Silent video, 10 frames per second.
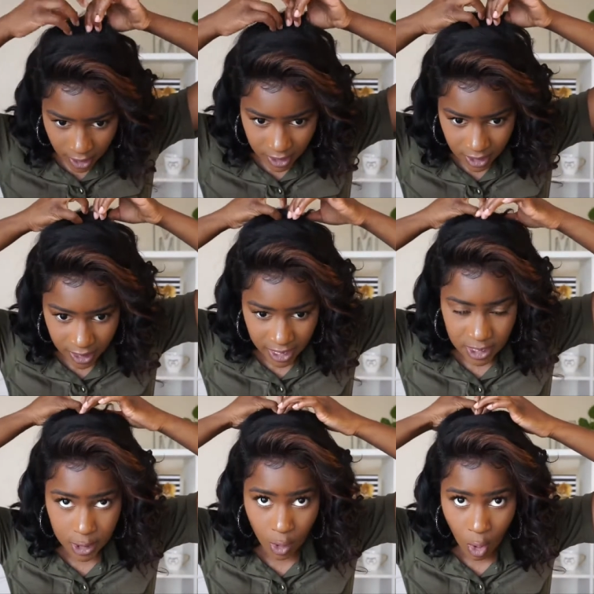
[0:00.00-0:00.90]
Like the
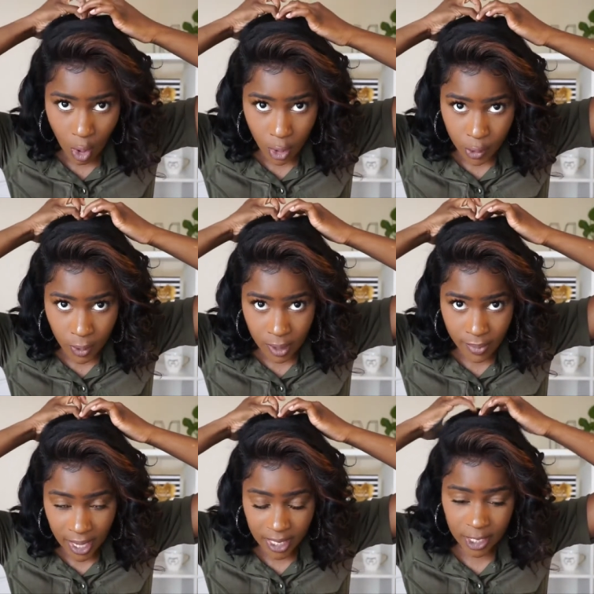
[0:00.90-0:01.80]
lace is all the way
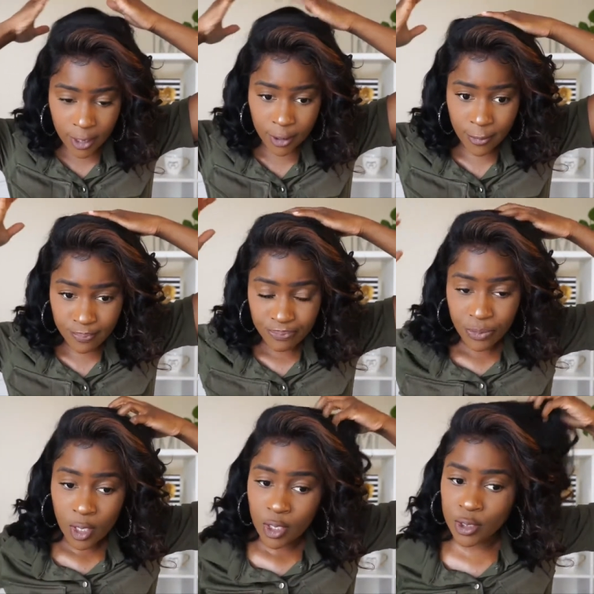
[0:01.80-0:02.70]
back here.
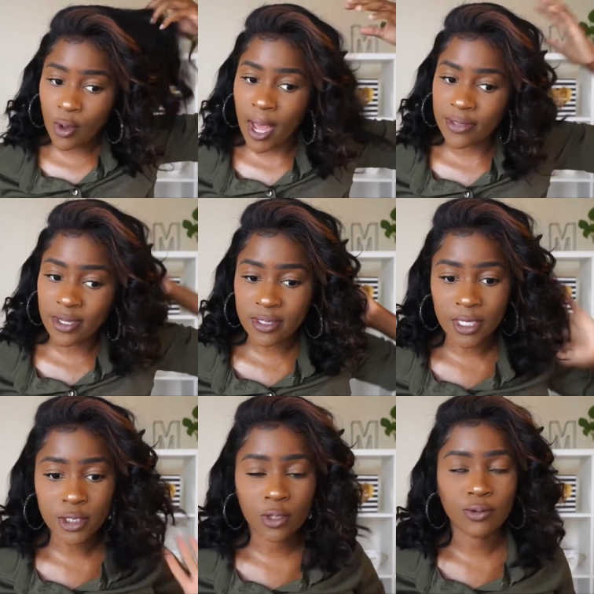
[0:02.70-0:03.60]
So I think
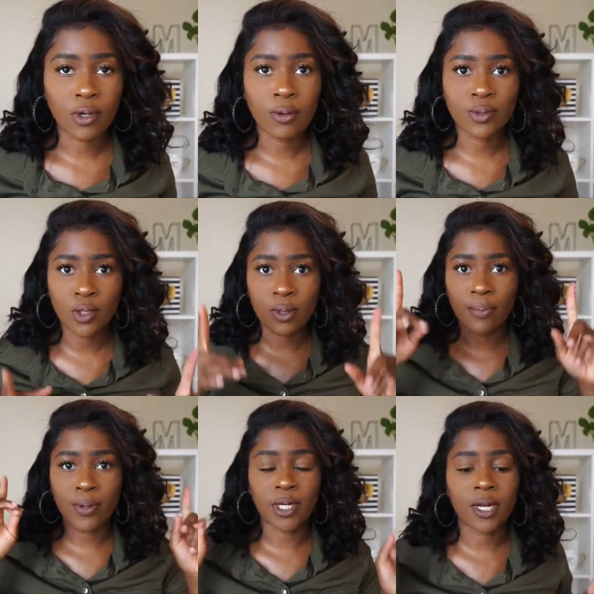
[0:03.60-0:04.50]
that's so dope. So you can
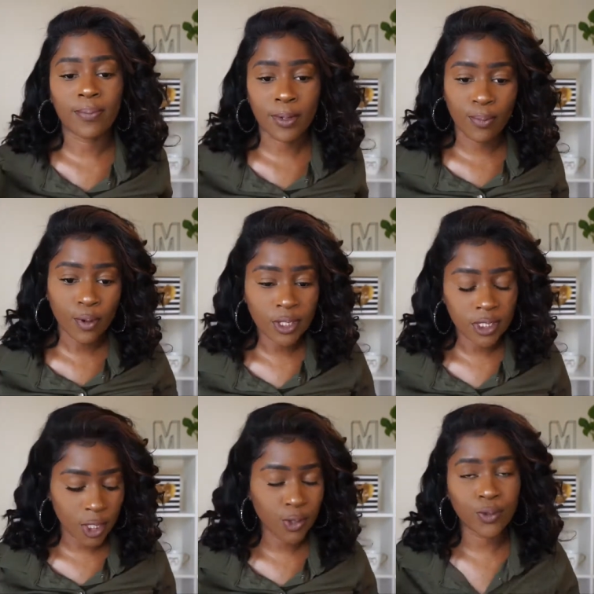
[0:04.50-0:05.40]
put it up in a
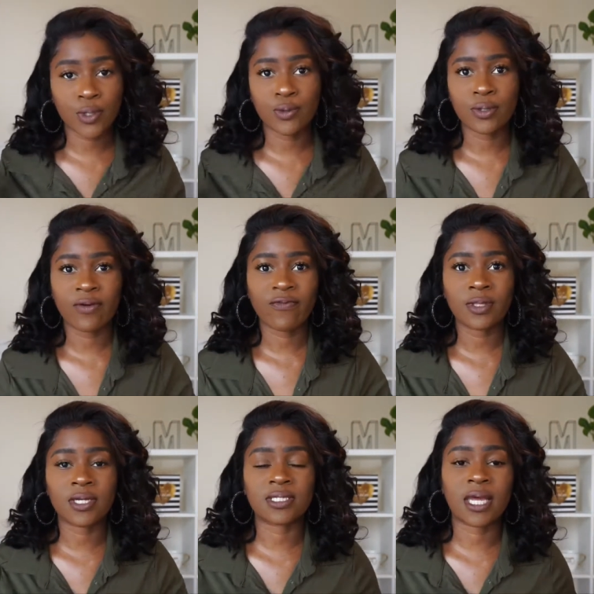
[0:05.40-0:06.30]
ponytail. You can do
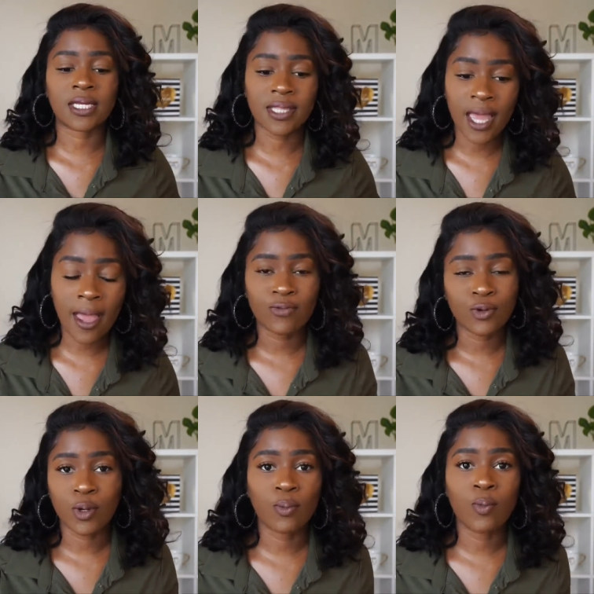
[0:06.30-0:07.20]
different looks like that.
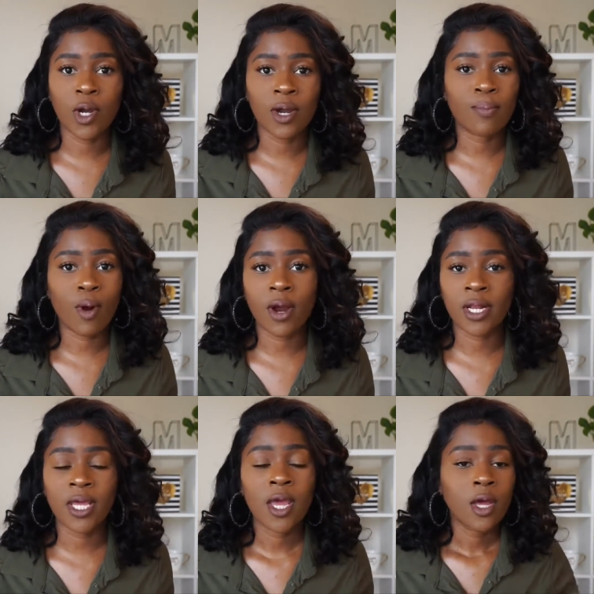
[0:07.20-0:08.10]
You can wear it
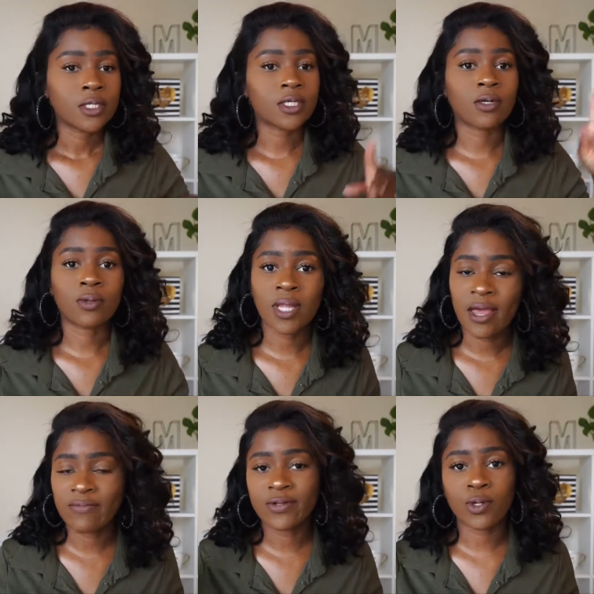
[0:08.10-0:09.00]
parted to the
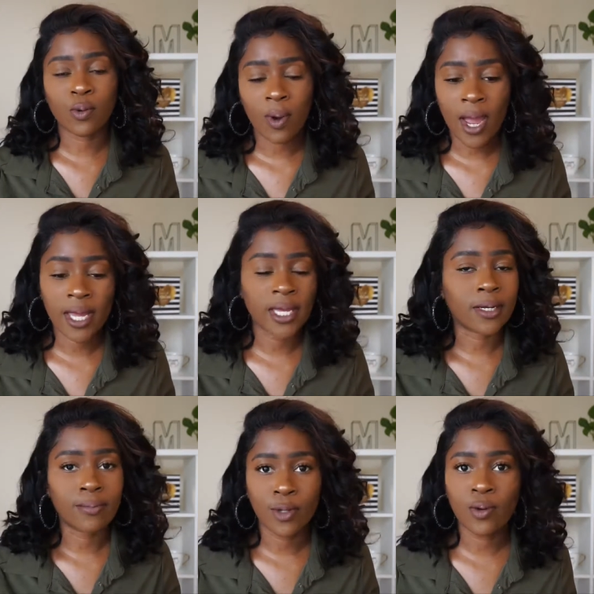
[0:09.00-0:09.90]
left, to the right, in
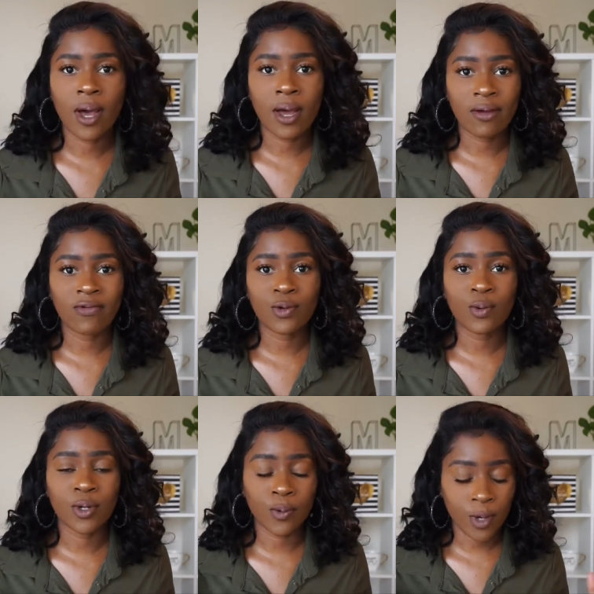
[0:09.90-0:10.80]
the middle, however you
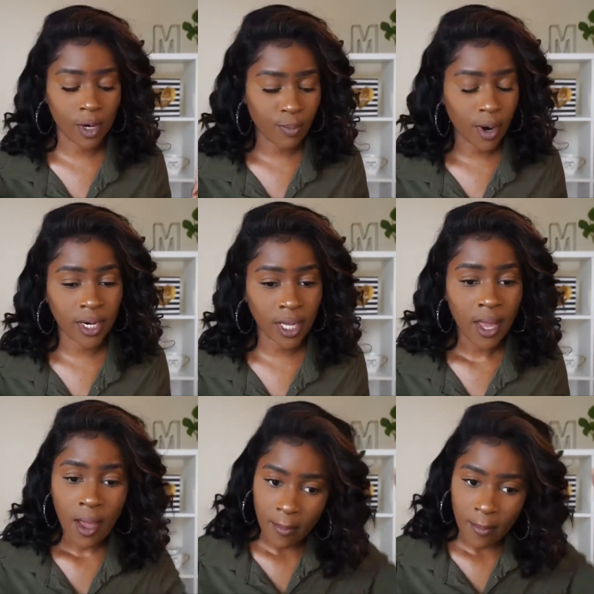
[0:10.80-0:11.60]
want to wear it parted.